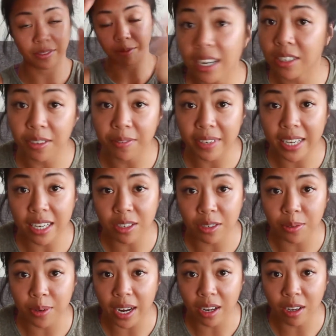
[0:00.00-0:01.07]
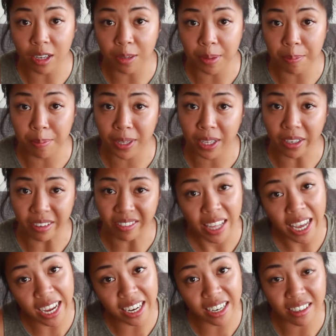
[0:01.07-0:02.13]
And don't forget to write a comment below.
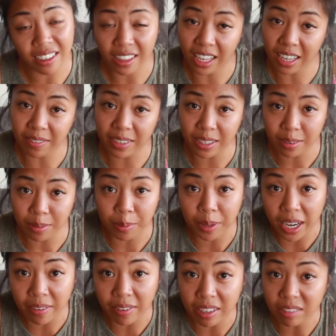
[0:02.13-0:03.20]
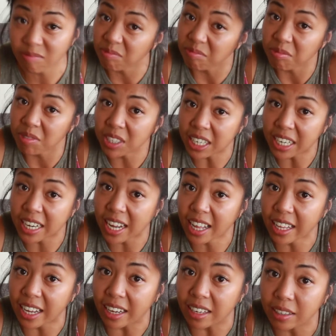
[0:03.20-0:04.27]
Hate it, love it, whatever, chuck it down there.